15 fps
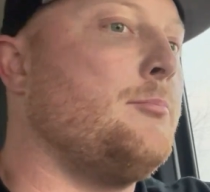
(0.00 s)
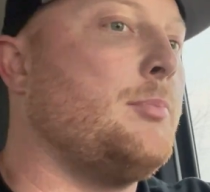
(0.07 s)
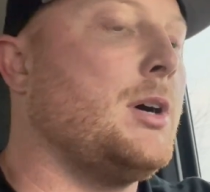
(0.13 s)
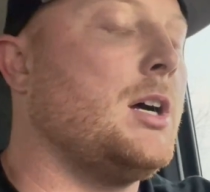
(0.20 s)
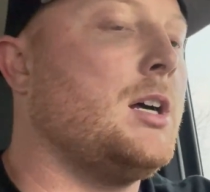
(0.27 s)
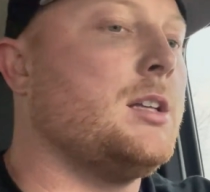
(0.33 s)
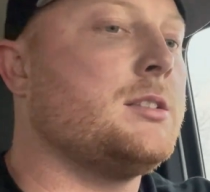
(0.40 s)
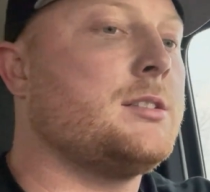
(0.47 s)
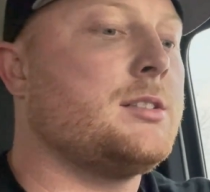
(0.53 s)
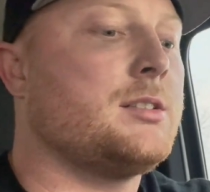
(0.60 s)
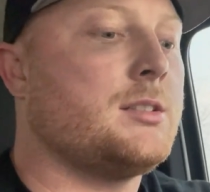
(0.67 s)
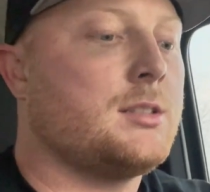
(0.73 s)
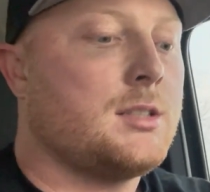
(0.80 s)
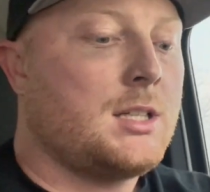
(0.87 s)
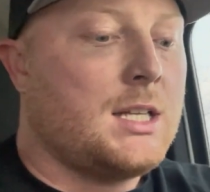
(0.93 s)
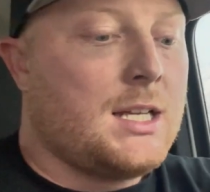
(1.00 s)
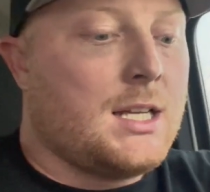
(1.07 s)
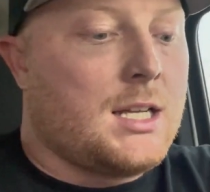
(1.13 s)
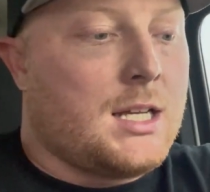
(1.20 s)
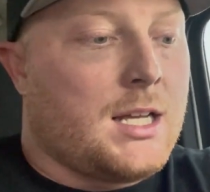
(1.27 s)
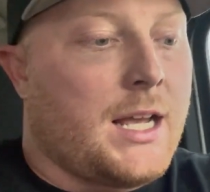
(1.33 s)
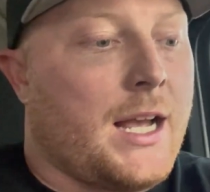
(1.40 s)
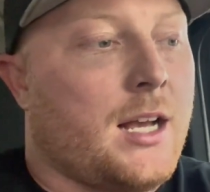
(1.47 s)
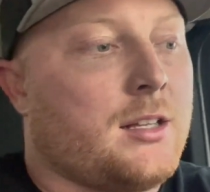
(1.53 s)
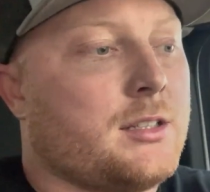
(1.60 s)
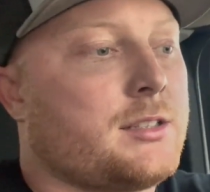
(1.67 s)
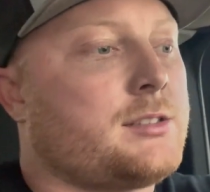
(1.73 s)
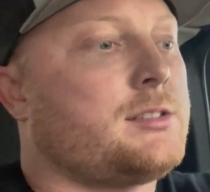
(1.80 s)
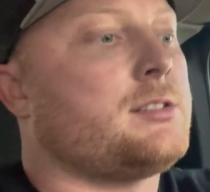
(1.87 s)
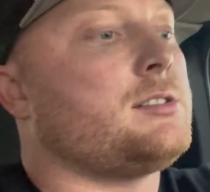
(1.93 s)
but
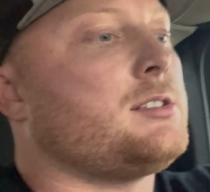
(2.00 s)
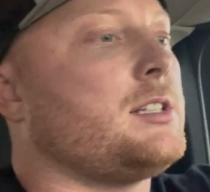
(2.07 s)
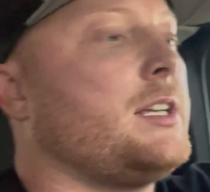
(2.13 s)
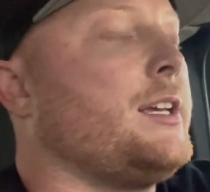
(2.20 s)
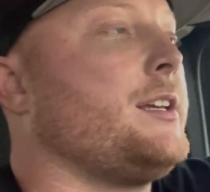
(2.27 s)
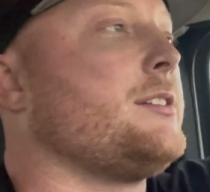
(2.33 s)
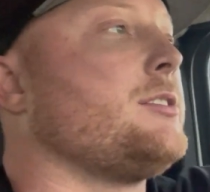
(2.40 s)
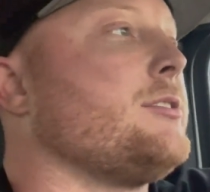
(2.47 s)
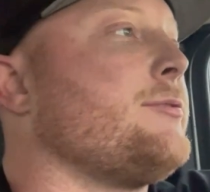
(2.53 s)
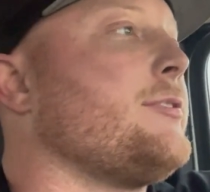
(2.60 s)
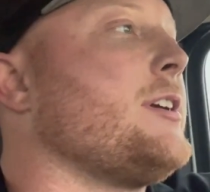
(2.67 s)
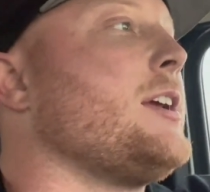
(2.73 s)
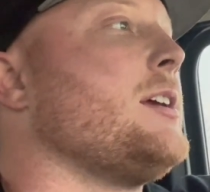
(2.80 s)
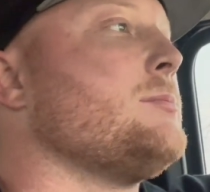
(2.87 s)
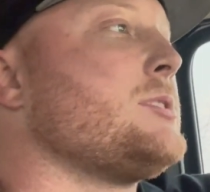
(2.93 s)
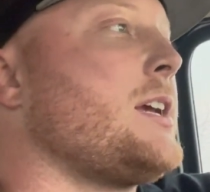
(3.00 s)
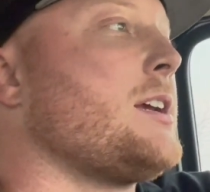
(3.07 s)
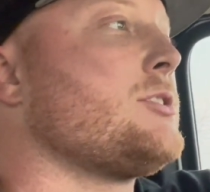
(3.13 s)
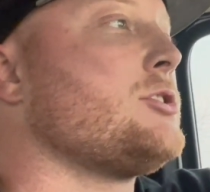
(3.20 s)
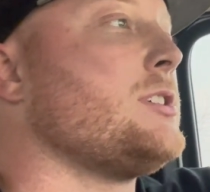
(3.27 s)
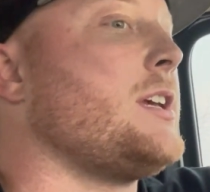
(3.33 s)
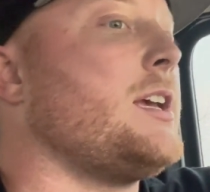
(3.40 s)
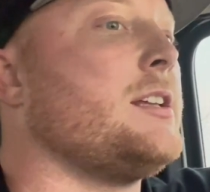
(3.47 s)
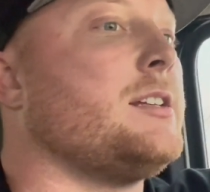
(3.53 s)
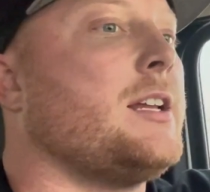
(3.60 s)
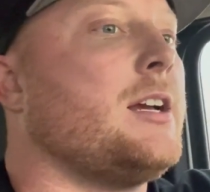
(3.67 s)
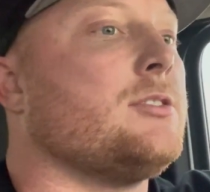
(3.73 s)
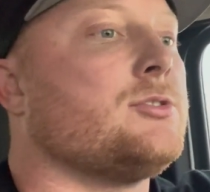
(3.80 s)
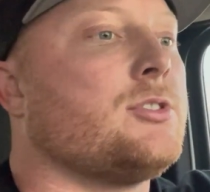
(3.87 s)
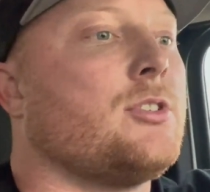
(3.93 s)
Alex and their fam's actually heading
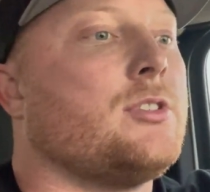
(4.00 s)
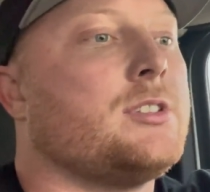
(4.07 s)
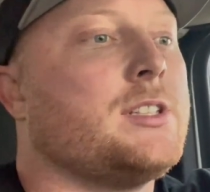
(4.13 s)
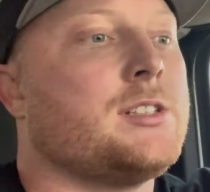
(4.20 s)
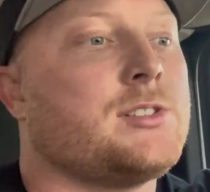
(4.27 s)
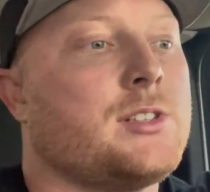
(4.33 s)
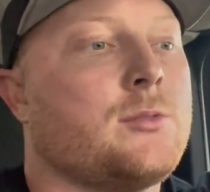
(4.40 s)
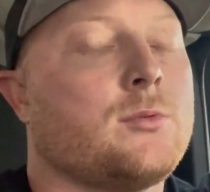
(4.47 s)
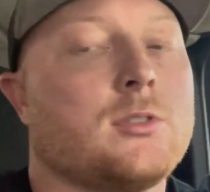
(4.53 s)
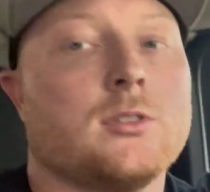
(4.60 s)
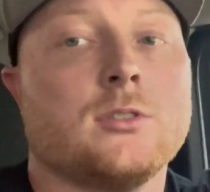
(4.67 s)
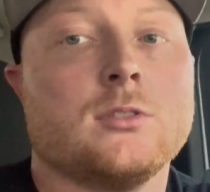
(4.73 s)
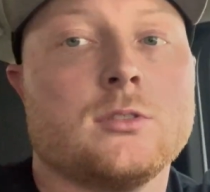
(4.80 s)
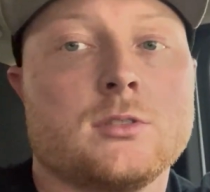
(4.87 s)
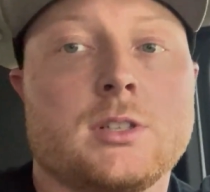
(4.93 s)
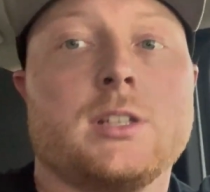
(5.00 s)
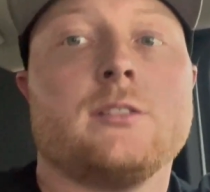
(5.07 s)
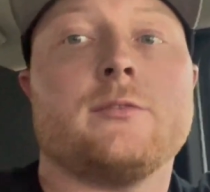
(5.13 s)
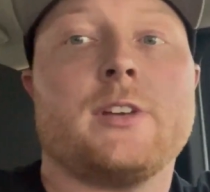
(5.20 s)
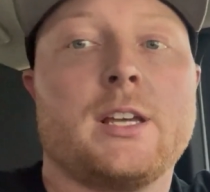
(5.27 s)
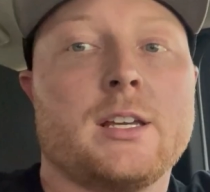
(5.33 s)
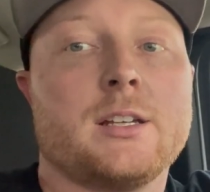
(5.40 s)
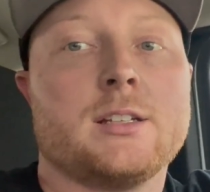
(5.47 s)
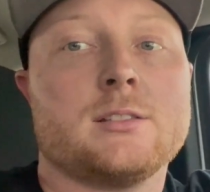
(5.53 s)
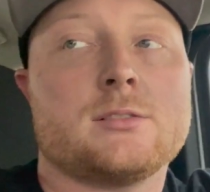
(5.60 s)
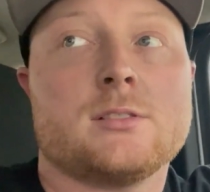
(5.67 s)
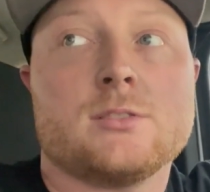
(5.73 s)
out to go to Disney World in Vegas,